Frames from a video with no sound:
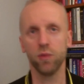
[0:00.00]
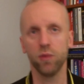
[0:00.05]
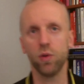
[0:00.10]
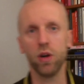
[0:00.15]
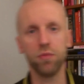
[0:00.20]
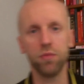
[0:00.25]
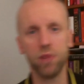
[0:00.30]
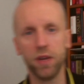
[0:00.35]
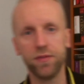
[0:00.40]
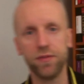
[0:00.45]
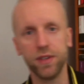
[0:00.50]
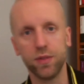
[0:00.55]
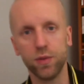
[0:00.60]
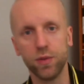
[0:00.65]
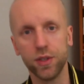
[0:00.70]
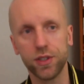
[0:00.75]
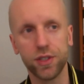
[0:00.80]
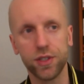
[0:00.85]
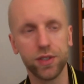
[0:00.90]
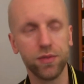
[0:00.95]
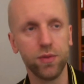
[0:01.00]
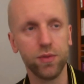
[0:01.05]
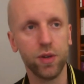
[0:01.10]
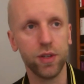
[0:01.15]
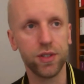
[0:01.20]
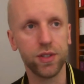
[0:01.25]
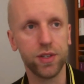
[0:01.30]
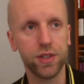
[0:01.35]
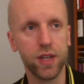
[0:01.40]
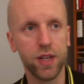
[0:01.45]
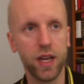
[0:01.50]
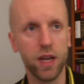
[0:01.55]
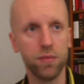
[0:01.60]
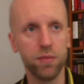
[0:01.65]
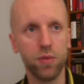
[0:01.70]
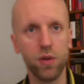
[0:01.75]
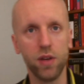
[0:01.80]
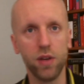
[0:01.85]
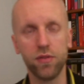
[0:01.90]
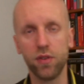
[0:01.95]
Warren Buffett was a
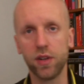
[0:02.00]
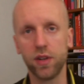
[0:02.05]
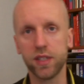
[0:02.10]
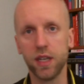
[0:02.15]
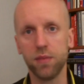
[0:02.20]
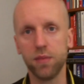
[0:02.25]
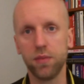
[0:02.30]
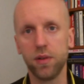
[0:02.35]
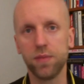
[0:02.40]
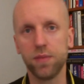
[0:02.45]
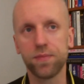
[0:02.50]
boy, for example.